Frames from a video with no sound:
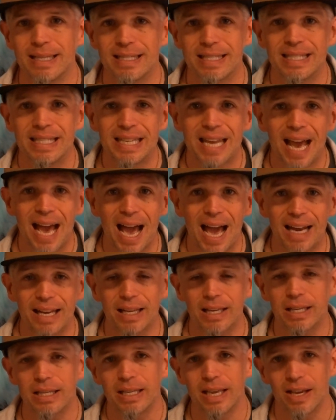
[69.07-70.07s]
It's
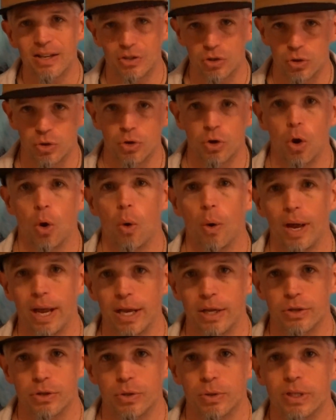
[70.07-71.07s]
not a yes or no
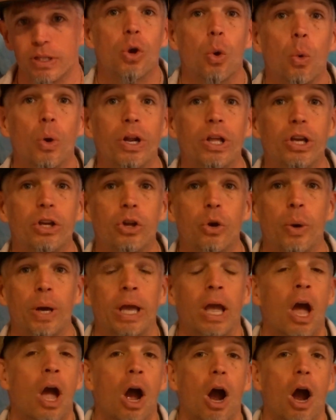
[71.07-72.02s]
answer. So what are you doing?